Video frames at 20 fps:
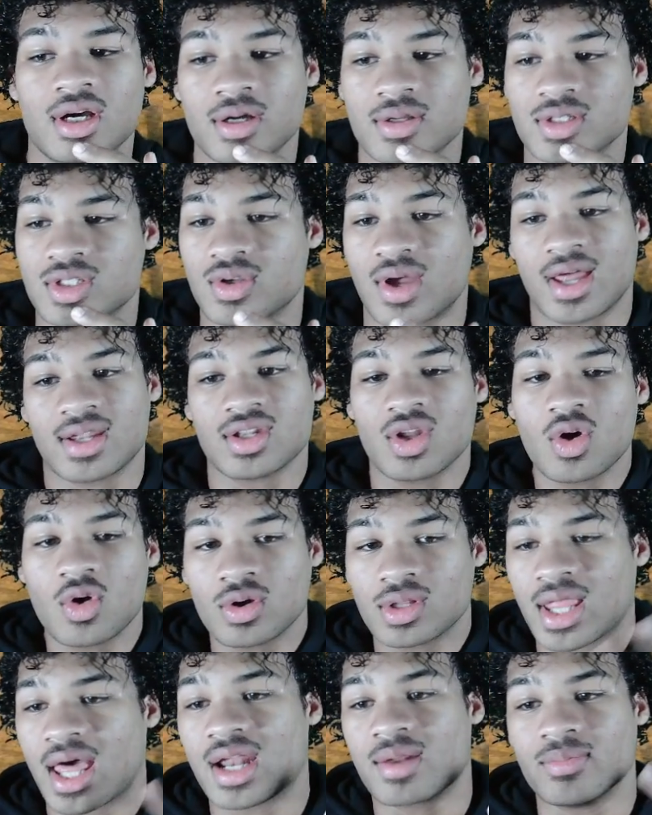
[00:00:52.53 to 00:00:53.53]
So I know a
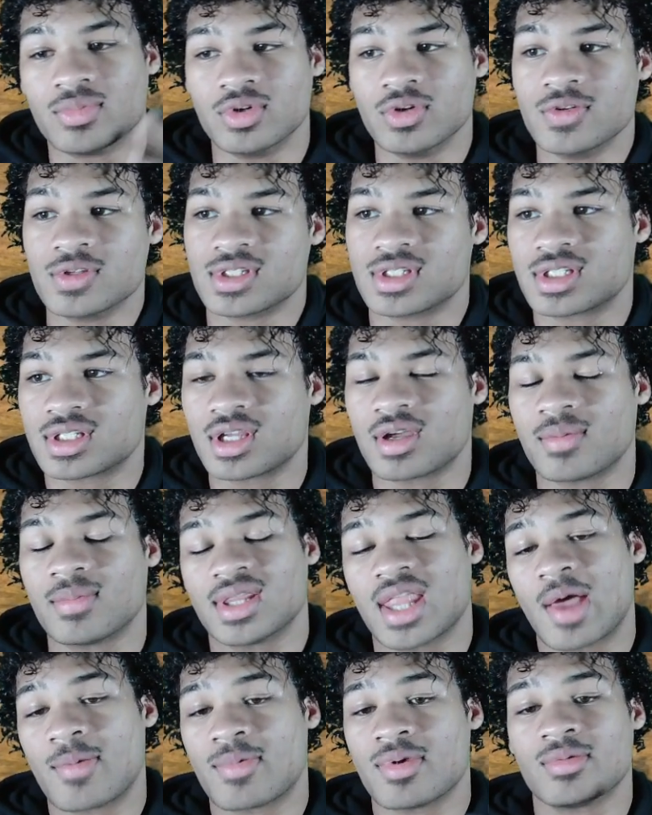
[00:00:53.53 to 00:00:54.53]
lot of moves and stuff, but a
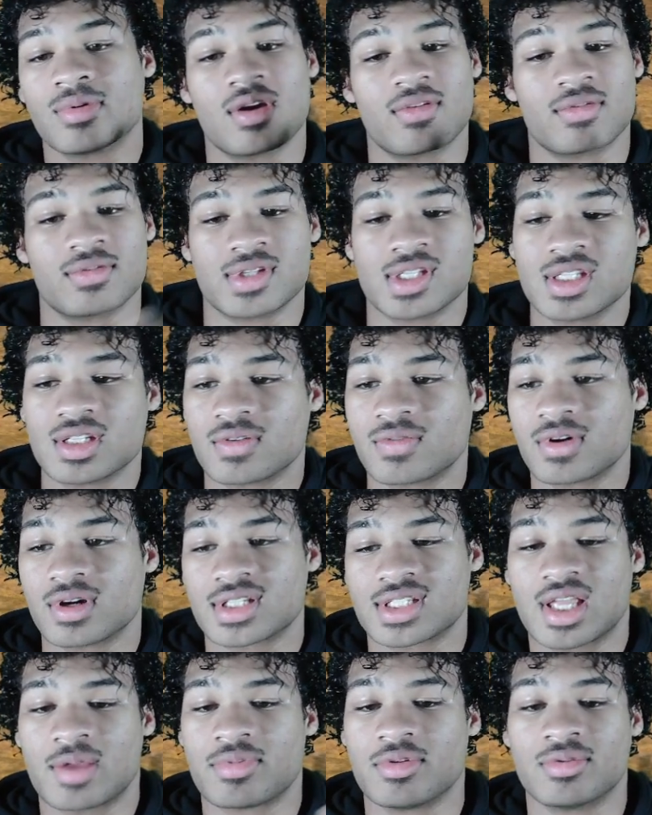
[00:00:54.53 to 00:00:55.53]
lot of people come from Xenoverse,
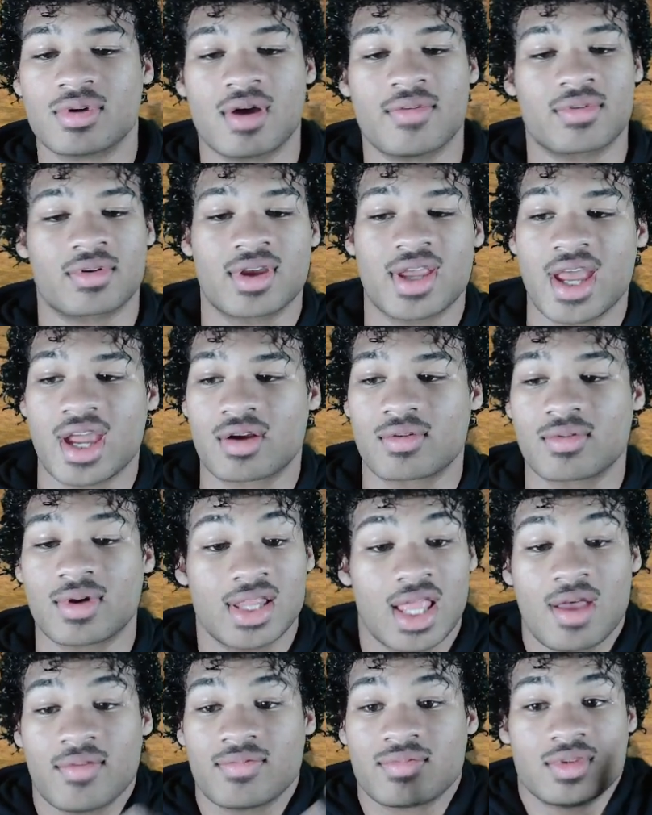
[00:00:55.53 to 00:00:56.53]
a lot of people come from Kakarot, a
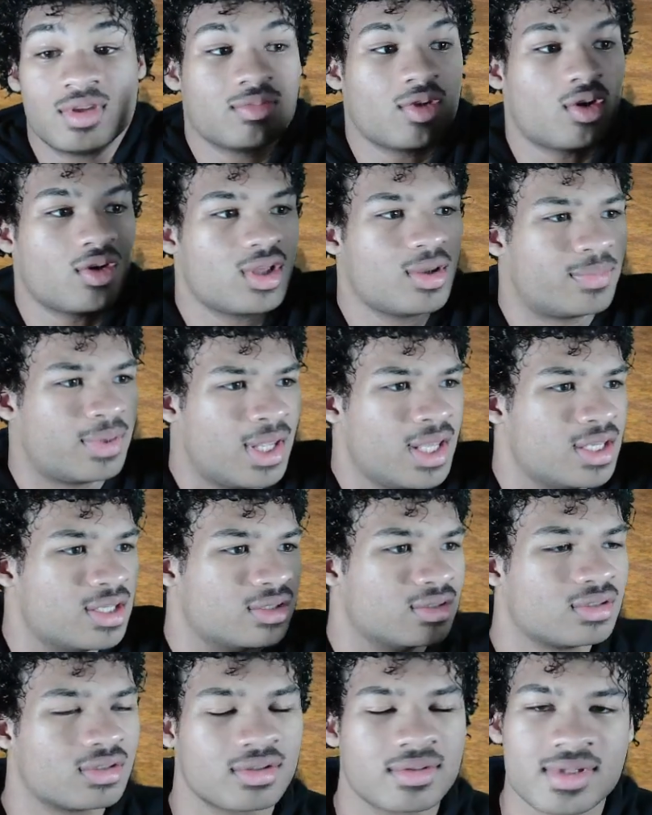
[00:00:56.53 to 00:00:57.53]
lot of them don't even play it,
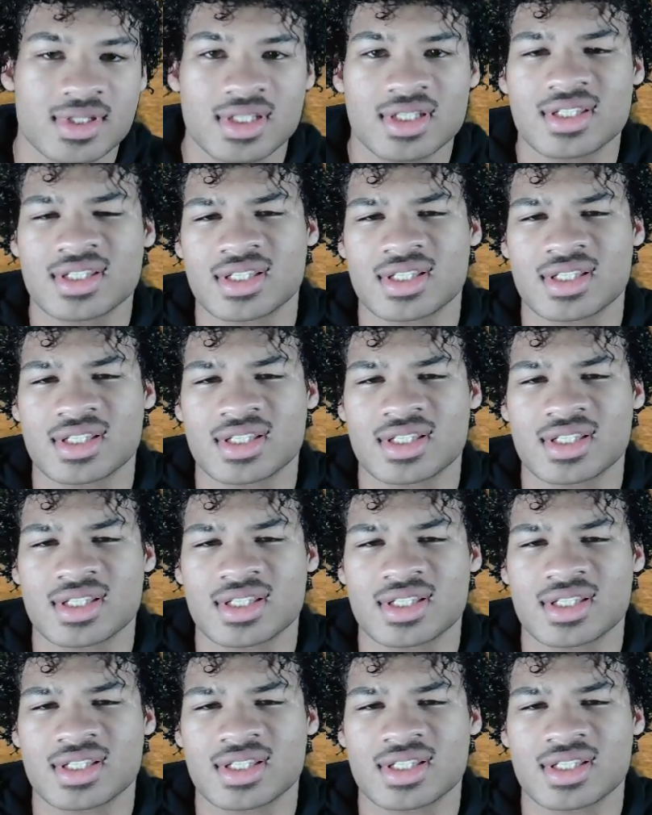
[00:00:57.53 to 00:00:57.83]
you know what I'm saying?